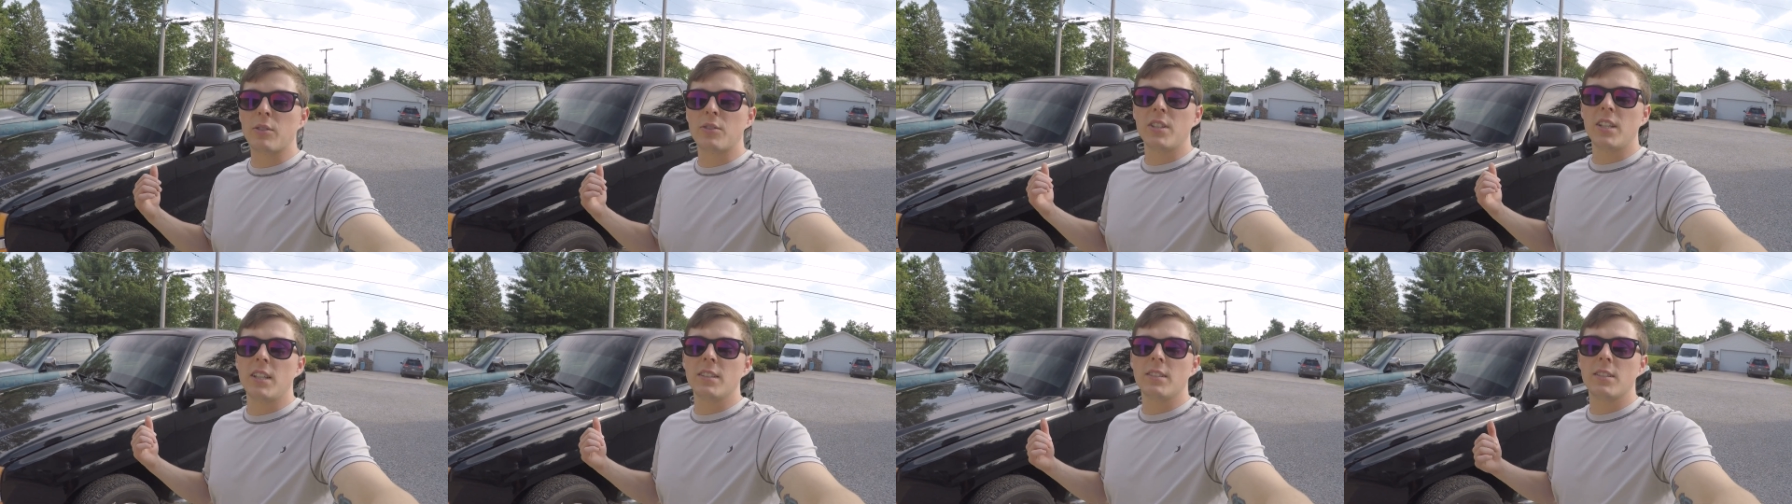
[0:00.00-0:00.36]

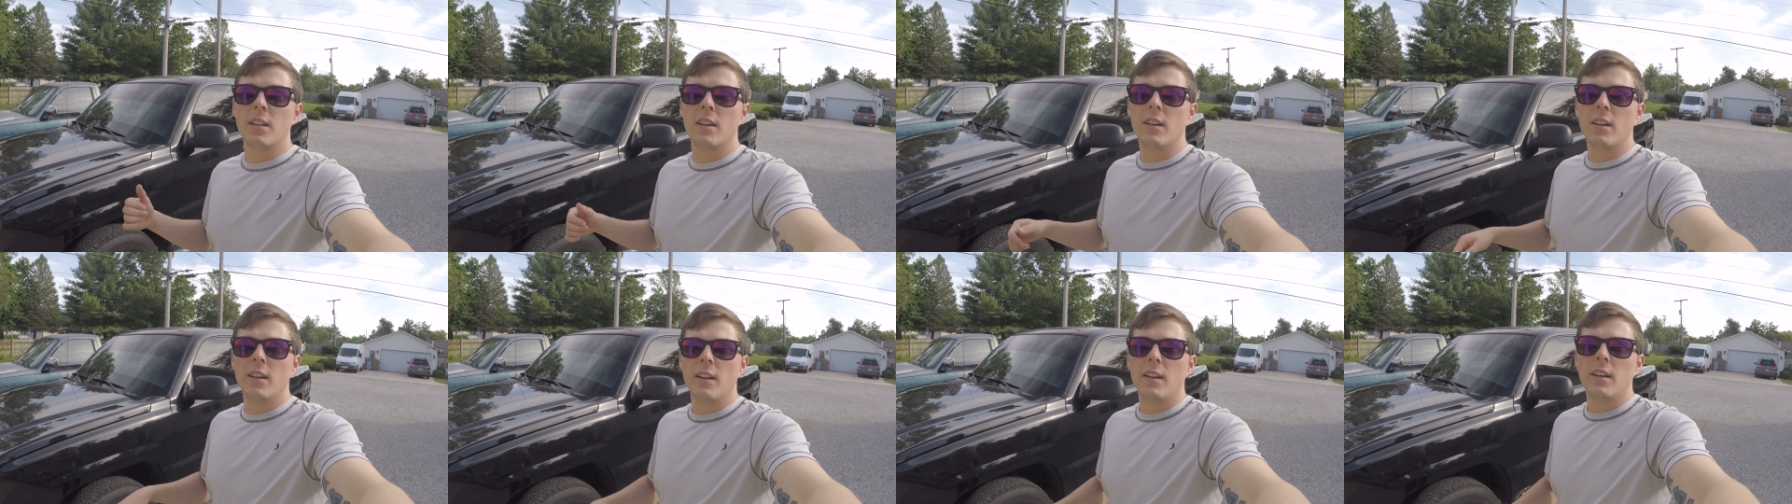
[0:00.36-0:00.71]
tint,
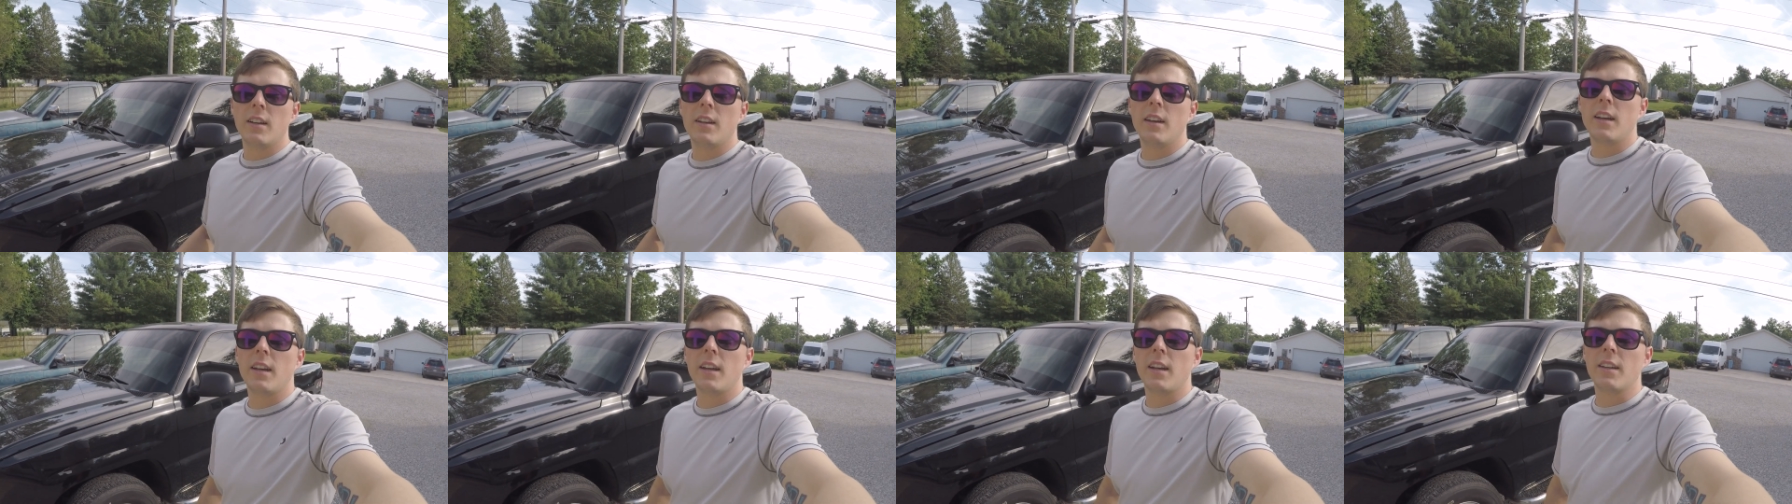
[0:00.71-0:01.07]

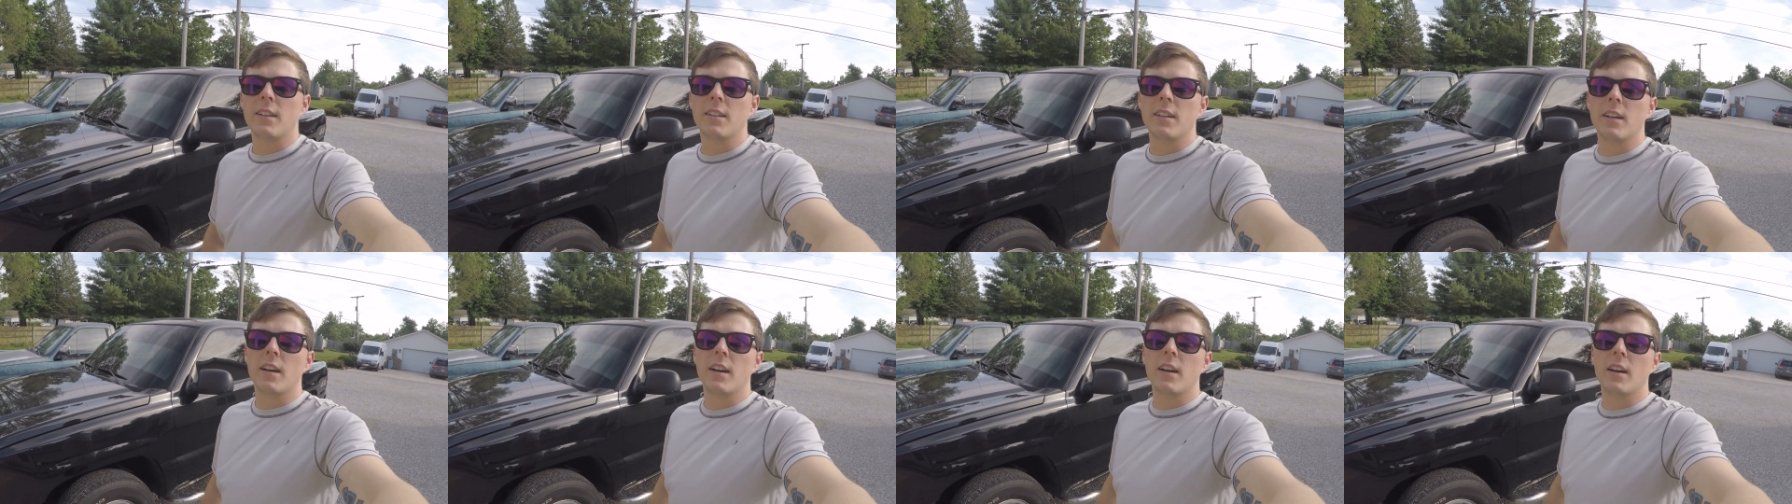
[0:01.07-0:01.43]
and
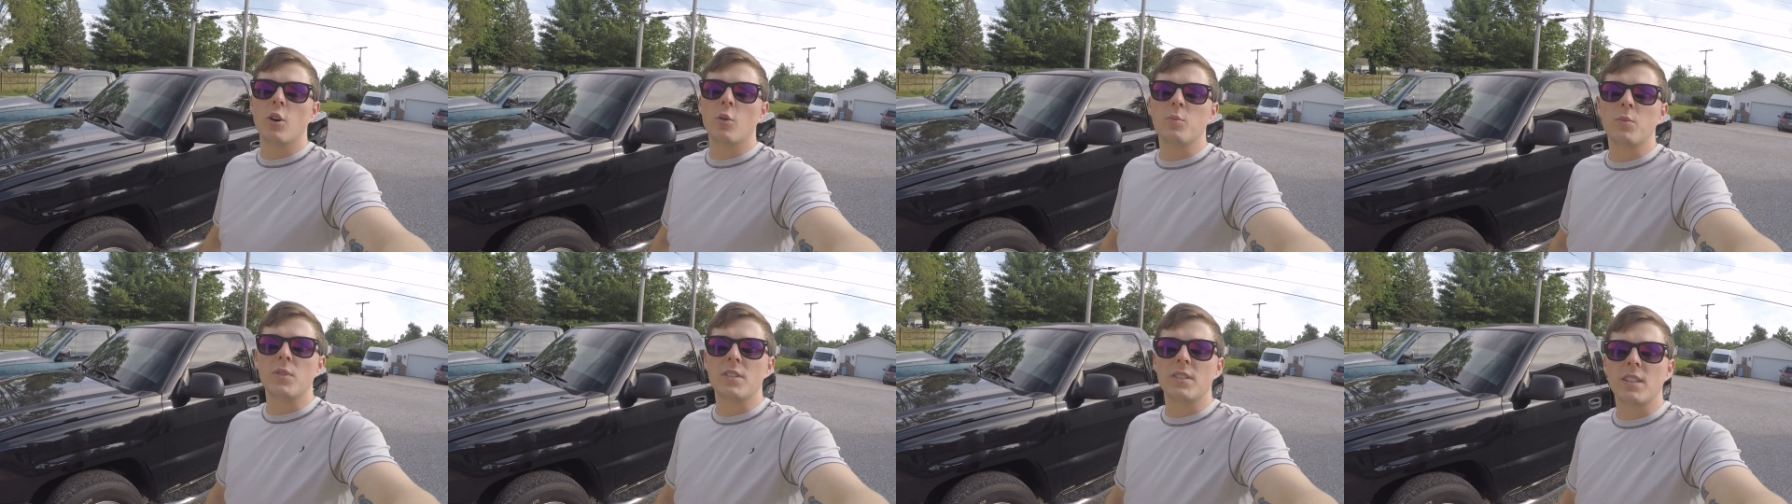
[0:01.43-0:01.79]

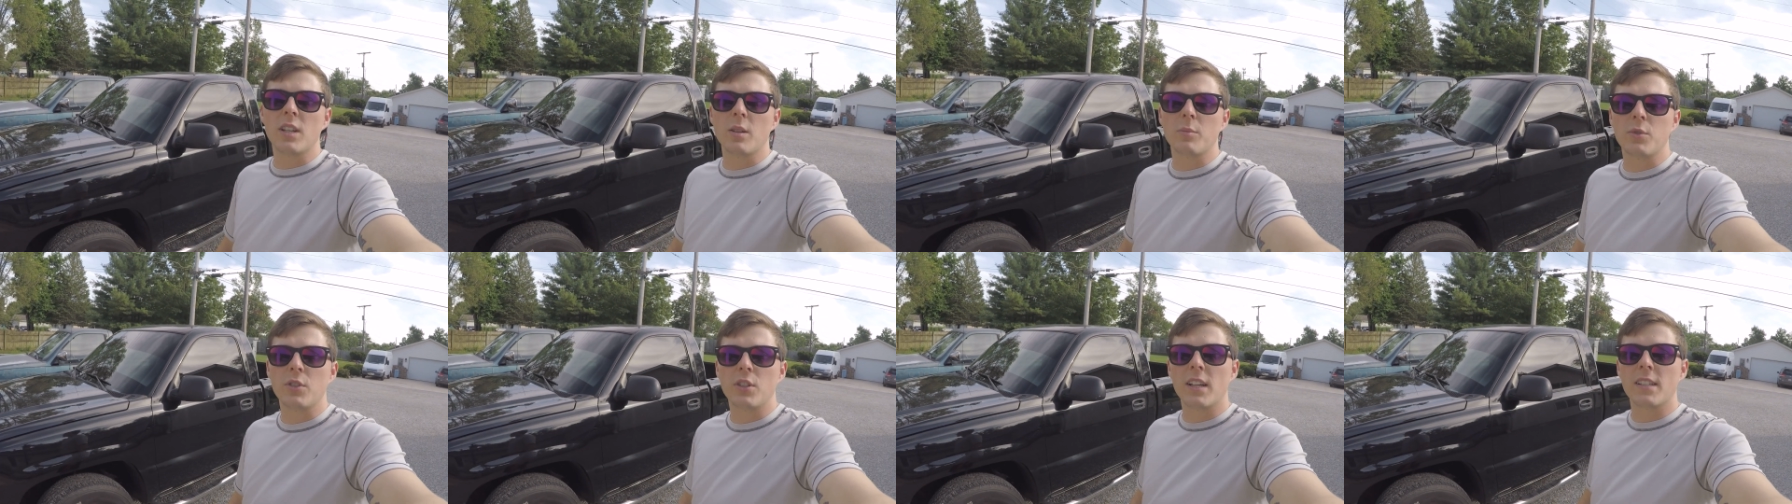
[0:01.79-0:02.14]
hope this
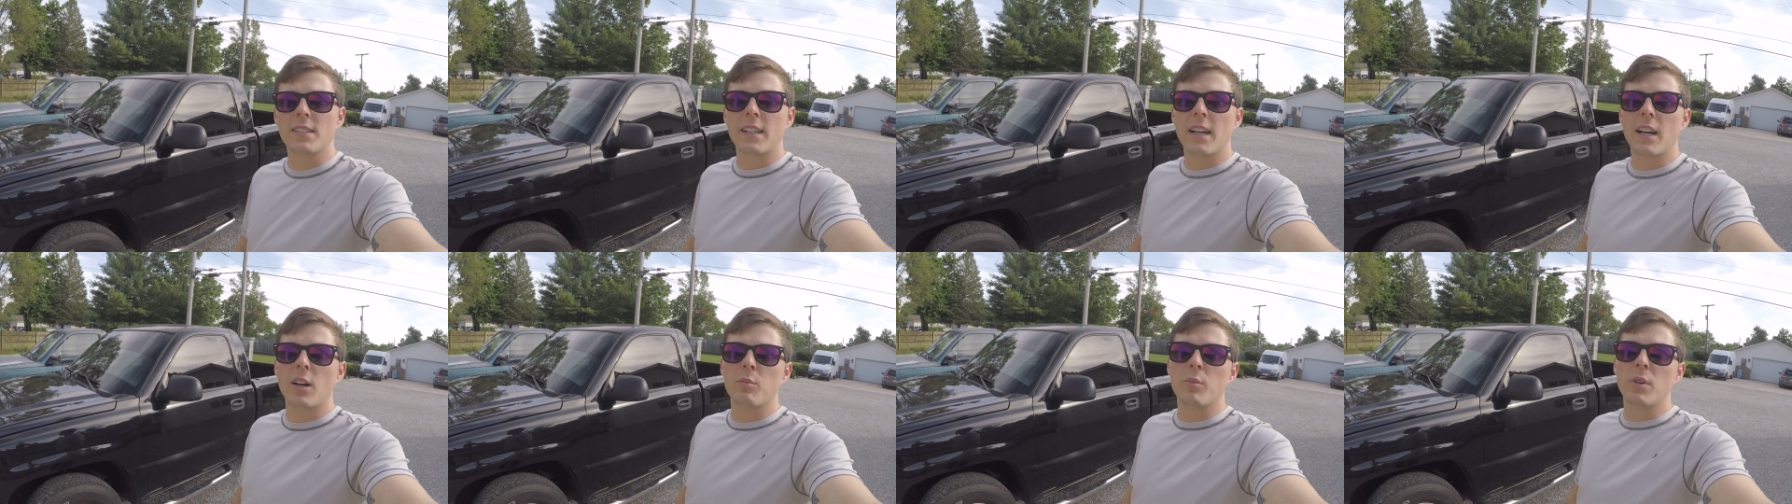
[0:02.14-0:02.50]
helped you guys out.